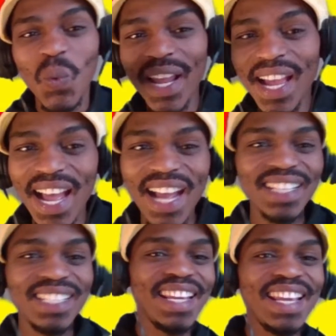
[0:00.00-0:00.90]
We are
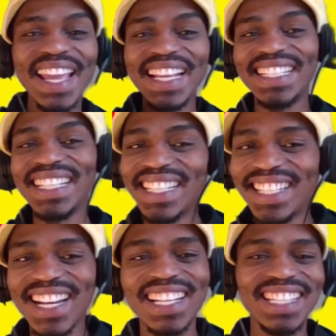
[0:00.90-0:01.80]
at exit
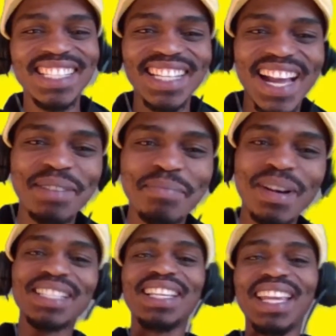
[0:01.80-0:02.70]
strategy and
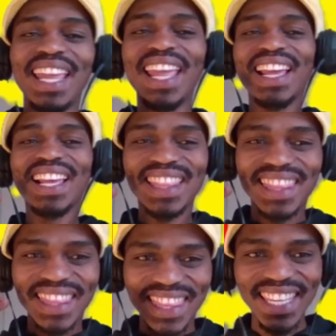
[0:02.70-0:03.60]
mask the
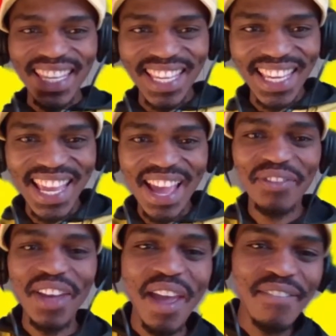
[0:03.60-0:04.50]

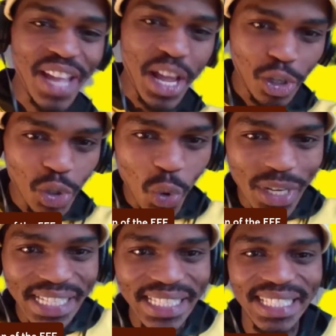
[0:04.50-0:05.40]
EFF
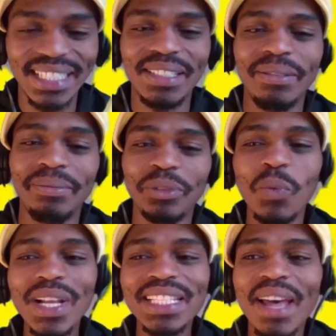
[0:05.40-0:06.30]
exodus.
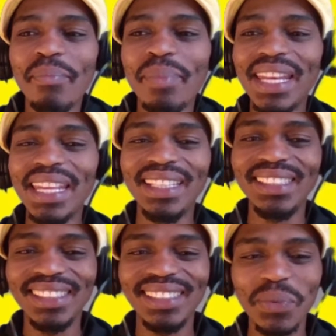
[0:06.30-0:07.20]
What's
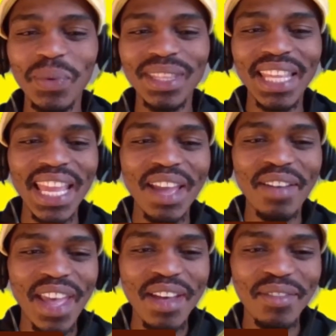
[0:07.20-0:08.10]
happening with the
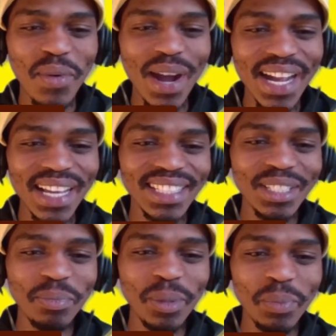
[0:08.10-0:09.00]
EFF? Why are
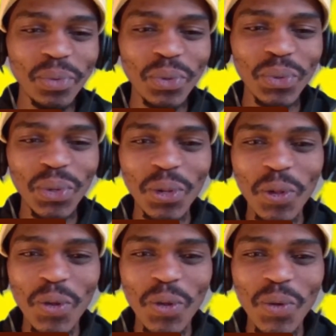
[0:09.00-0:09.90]
these people
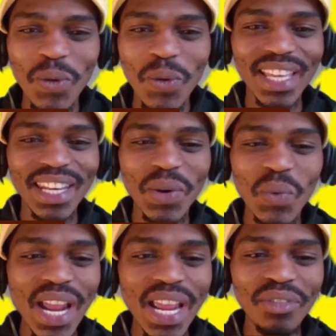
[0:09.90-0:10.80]
walking
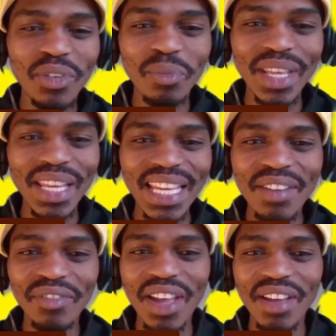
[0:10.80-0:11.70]
away from the
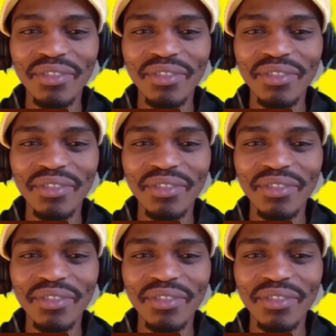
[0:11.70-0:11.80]
EFF?